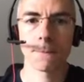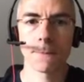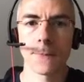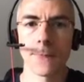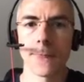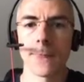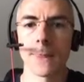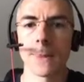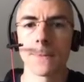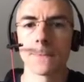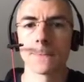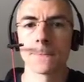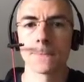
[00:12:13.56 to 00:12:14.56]

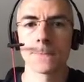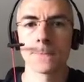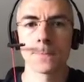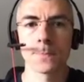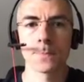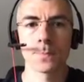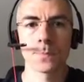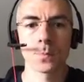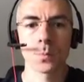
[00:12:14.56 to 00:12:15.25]
Nobody speaks.